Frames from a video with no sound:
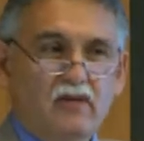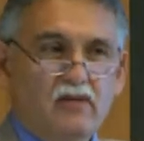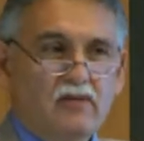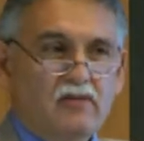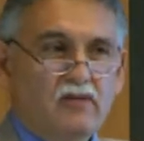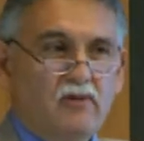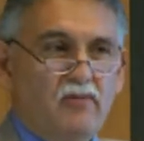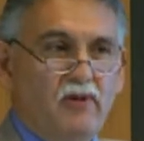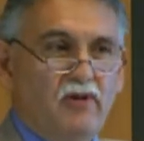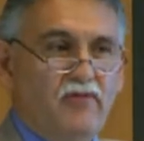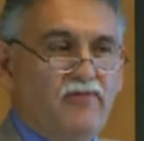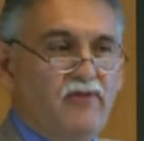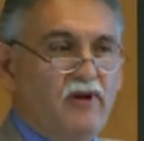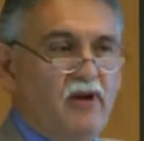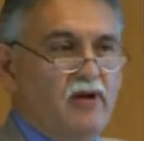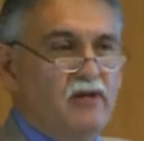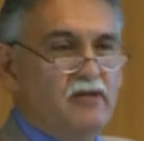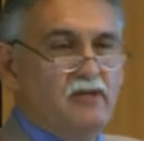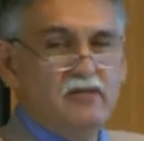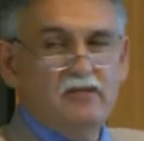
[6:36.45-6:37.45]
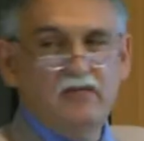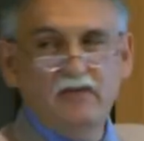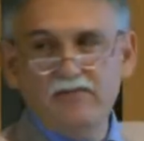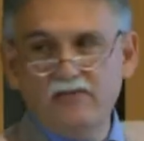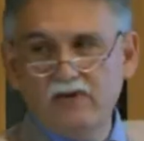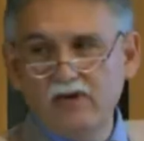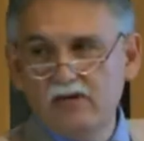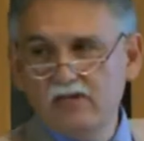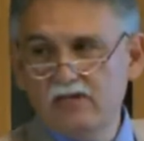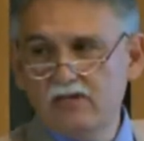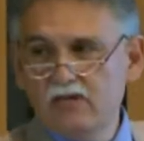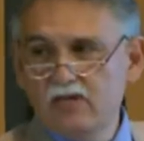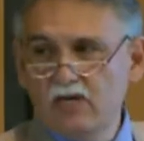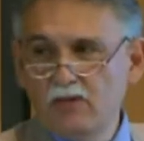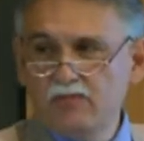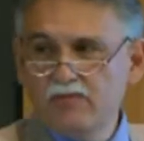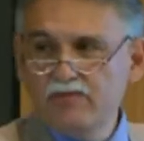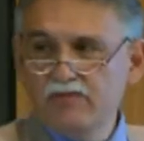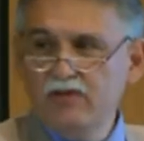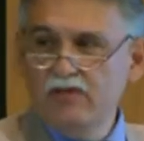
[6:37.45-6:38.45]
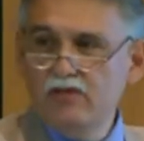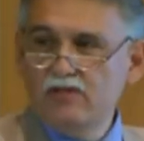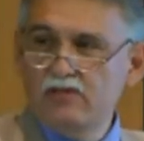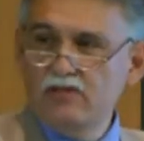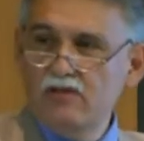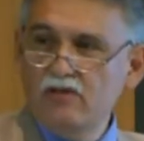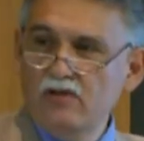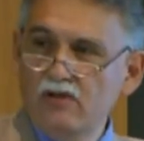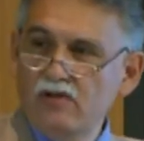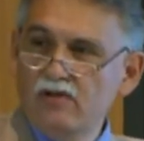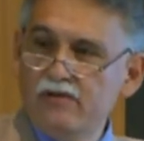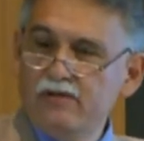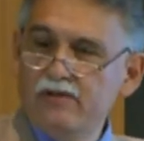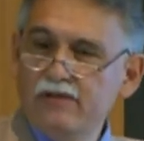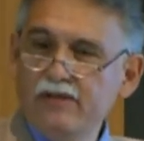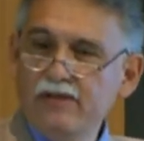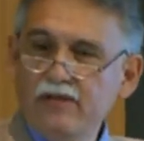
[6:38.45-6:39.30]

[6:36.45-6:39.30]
So we found this device a couple of years ago.